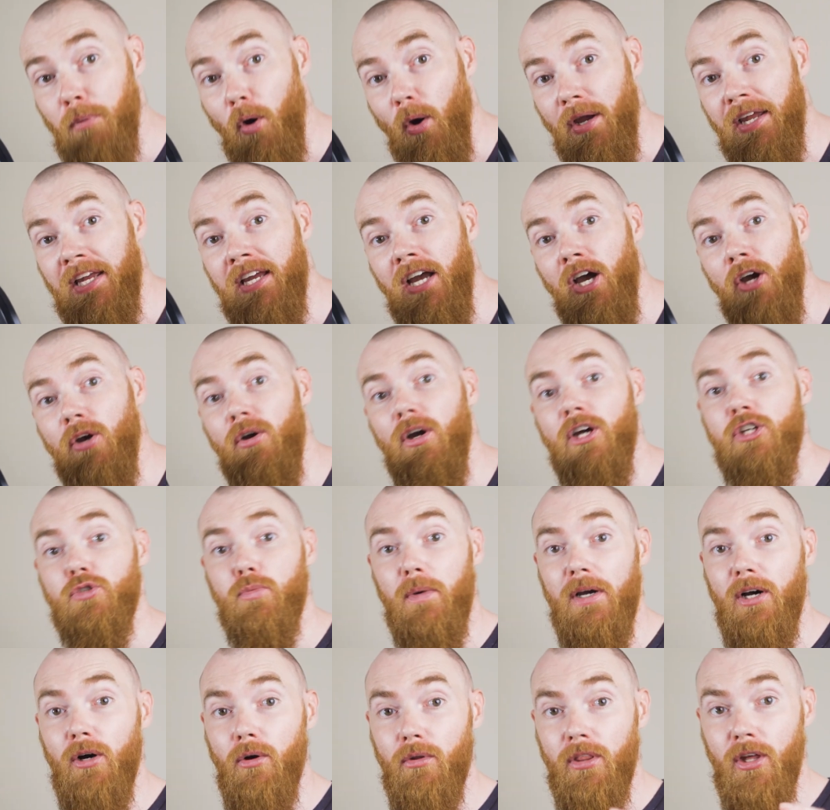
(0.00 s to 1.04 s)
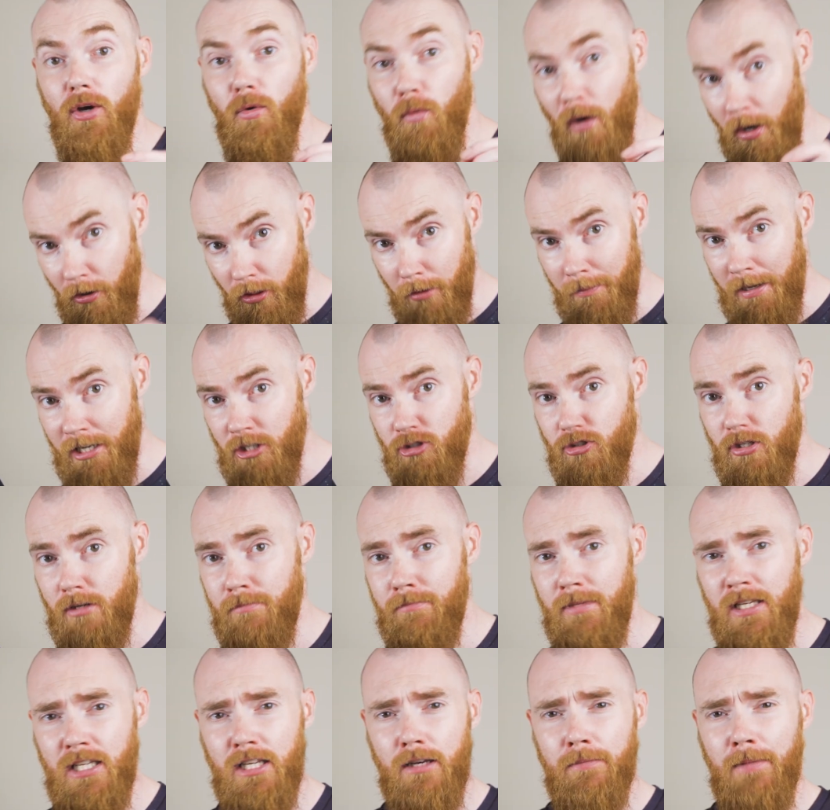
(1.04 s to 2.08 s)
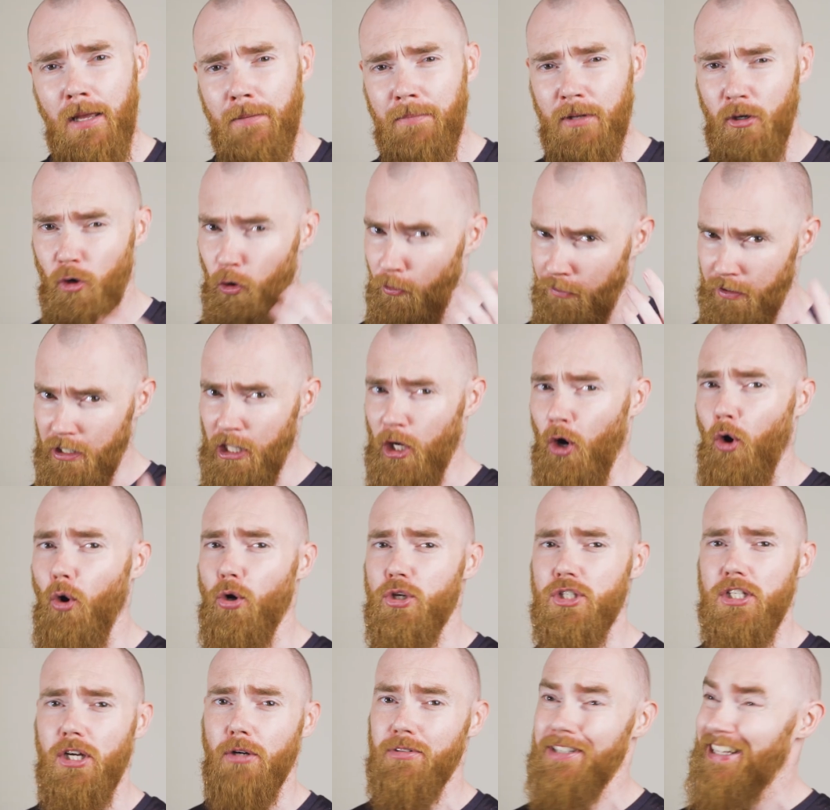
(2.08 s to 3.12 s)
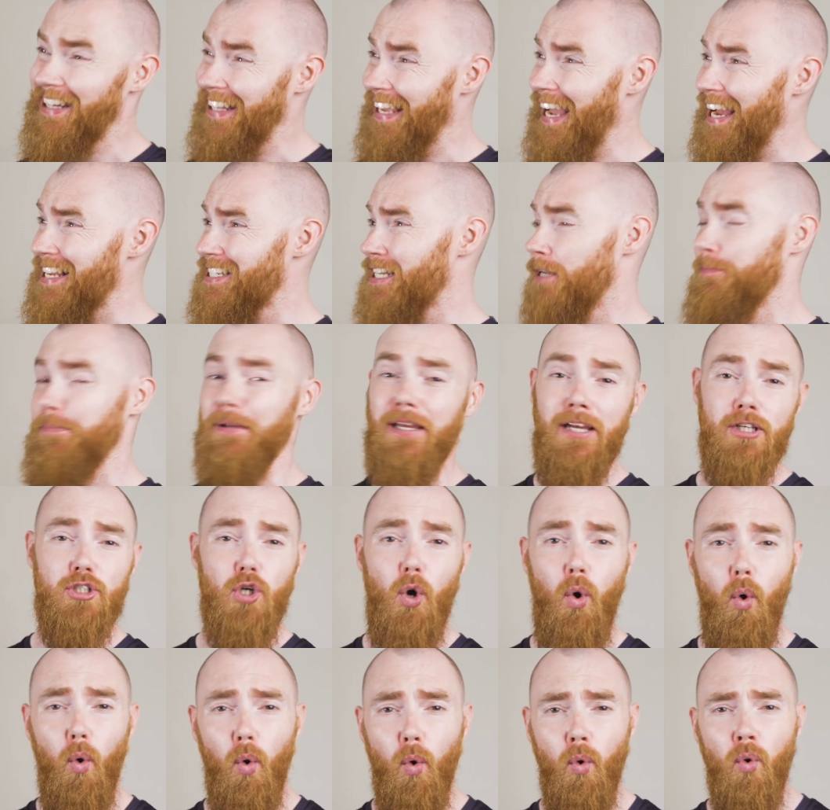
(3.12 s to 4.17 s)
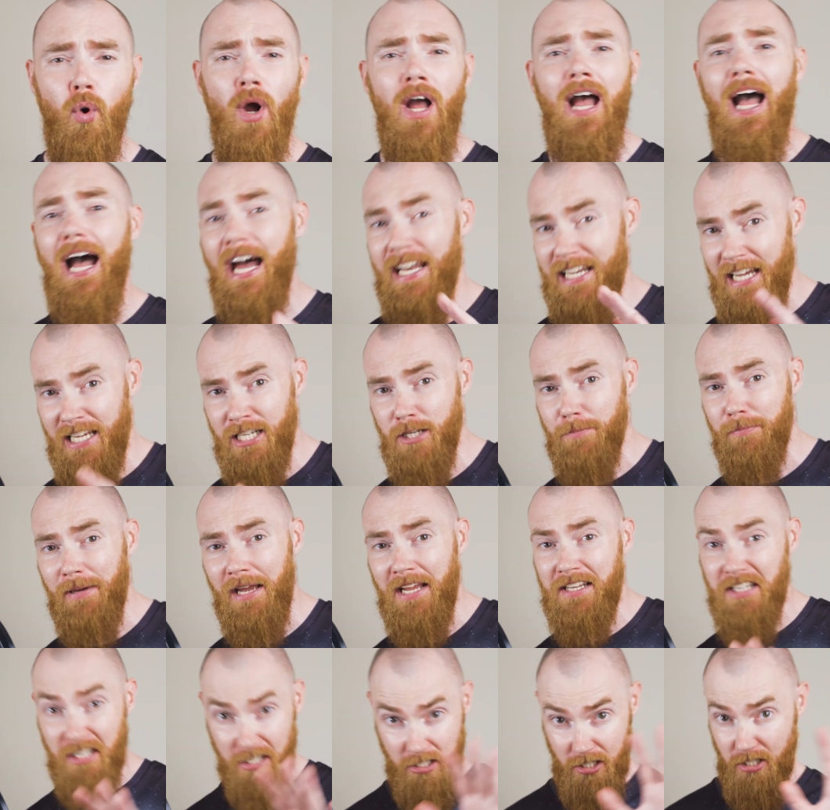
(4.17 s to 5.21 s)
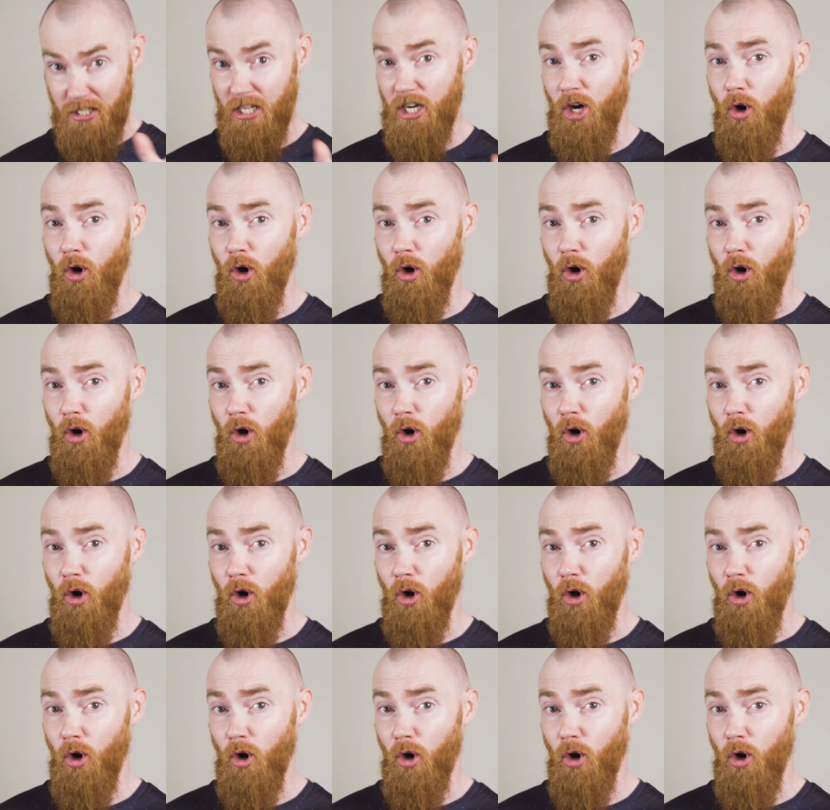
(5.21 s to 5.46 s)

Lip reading: pointing out as well that while the mainstream media might be overly hostile to the SNP as a whole and independence as a